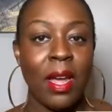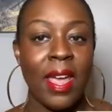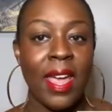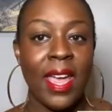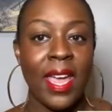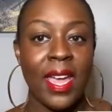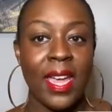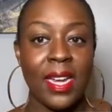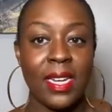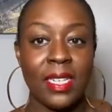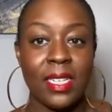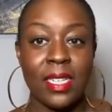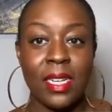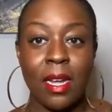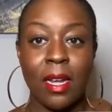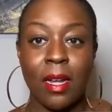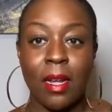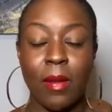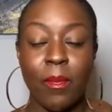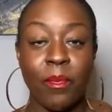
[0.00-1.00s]
And
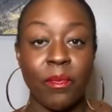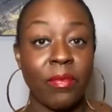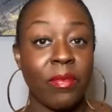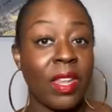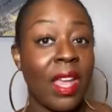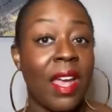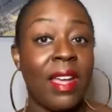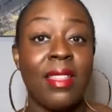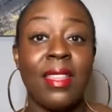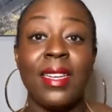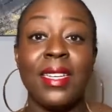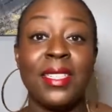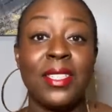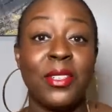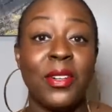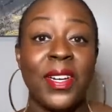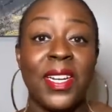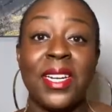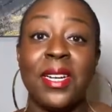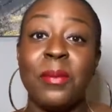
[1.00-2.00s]
I think it's
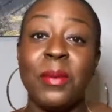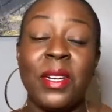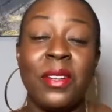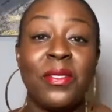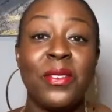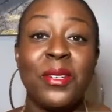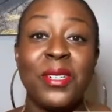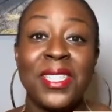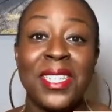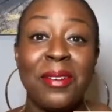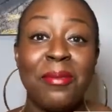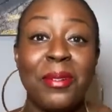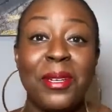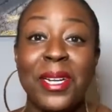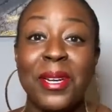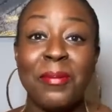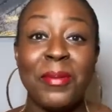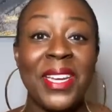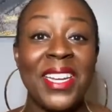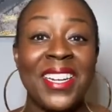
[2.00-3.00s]
great. I mean, of course I would,
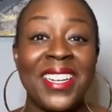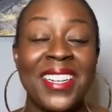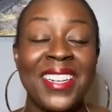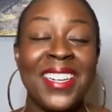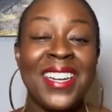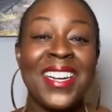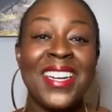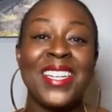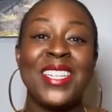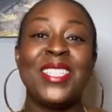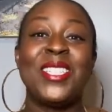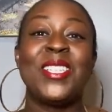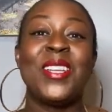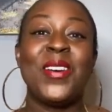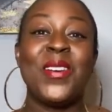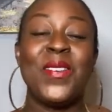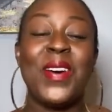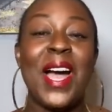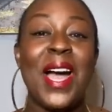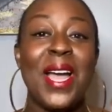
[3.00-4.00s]
I made it.
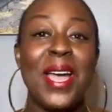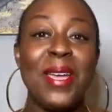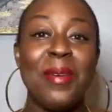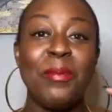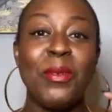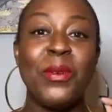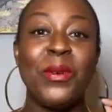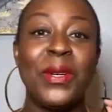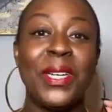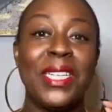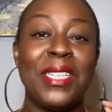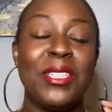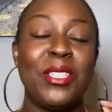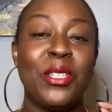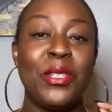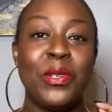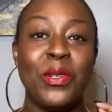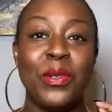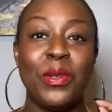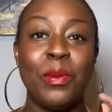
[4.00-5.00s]
So I am going
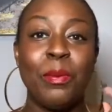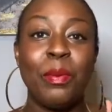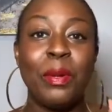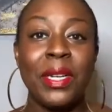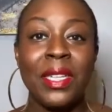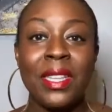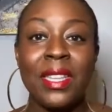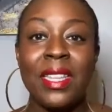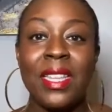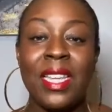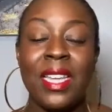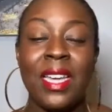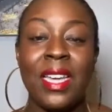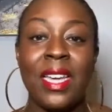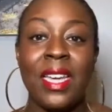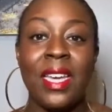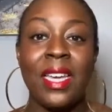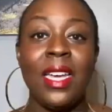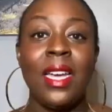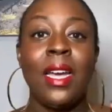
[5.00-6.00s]
to put
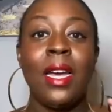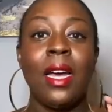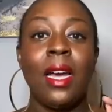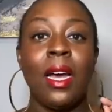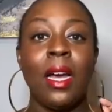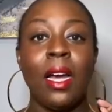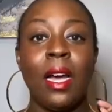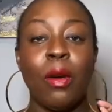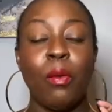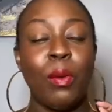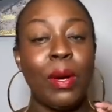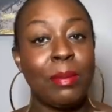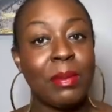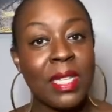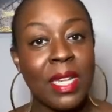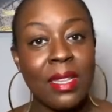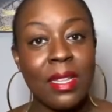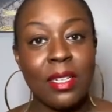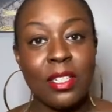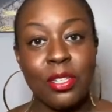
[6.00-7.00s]
the
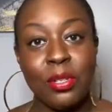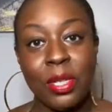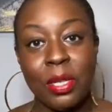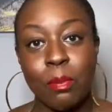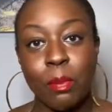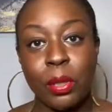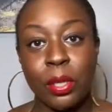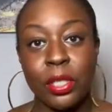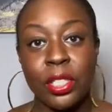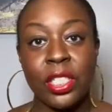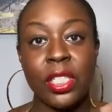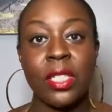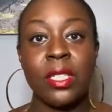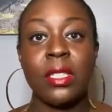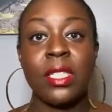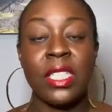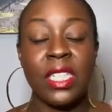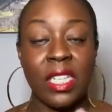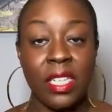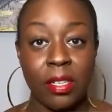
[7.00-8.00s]
website that you can
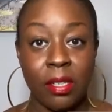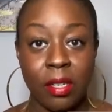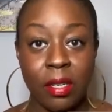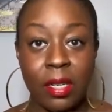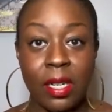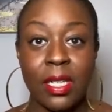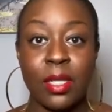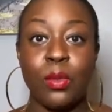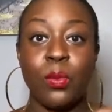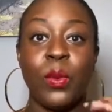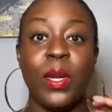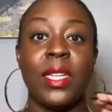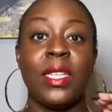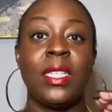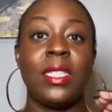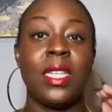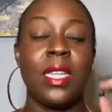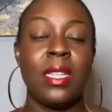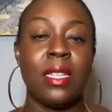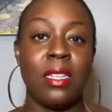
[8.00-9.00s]
purchase here as well
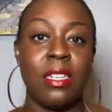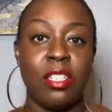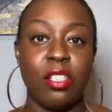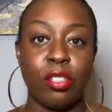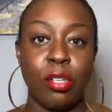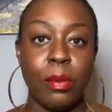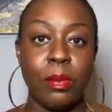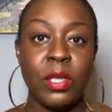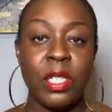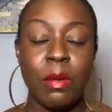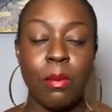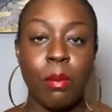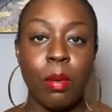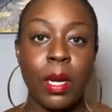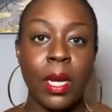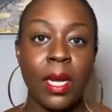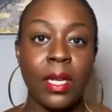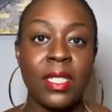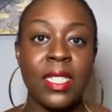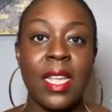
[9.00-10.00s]
as in the description
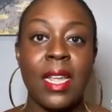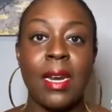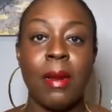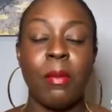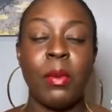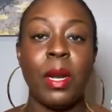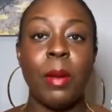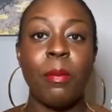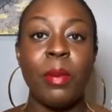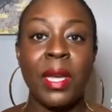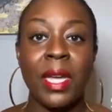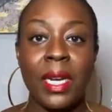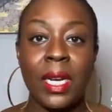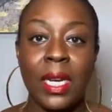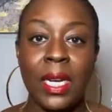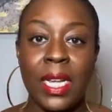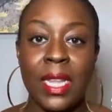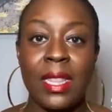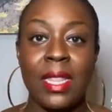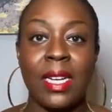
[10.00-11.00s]
box, and I'm gonna pin
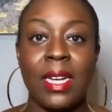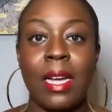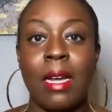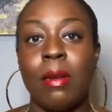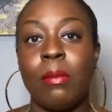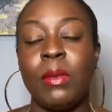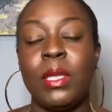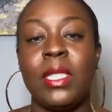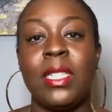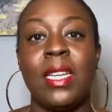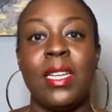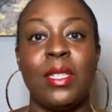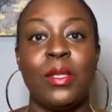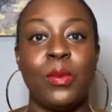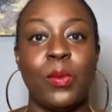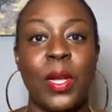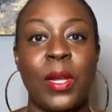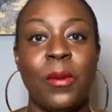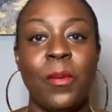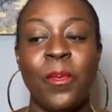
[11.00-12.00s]
it in the comments as
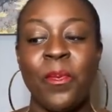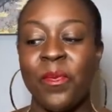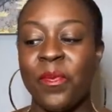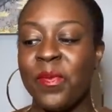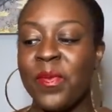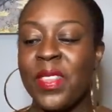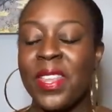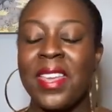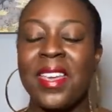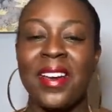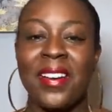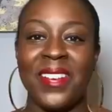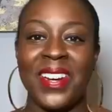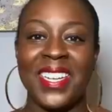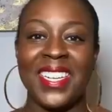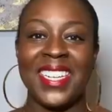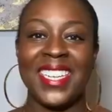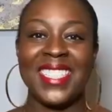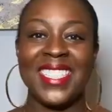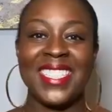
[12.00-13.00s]
well. All right,
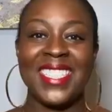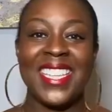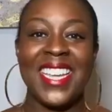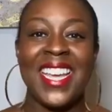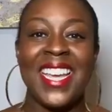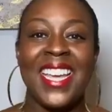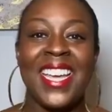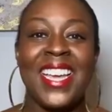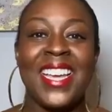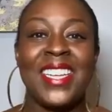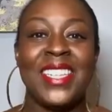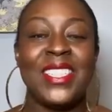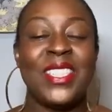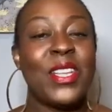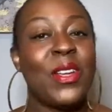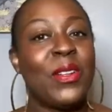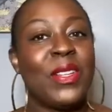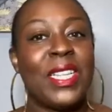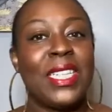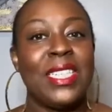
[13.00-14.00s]
guys.
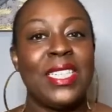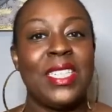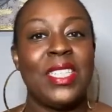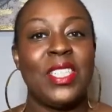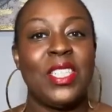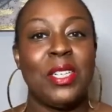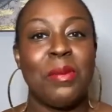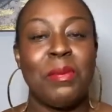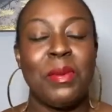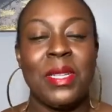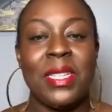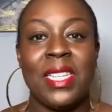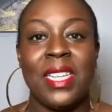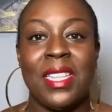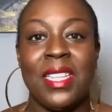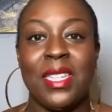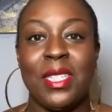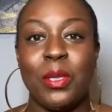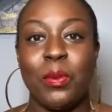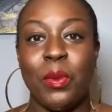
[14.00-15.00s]
So let's just jump into
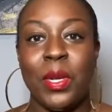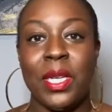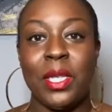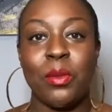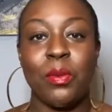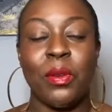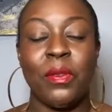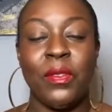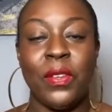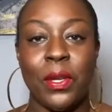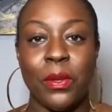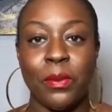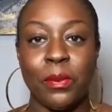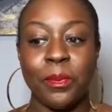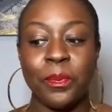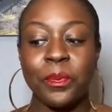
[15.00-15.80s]
this week's review.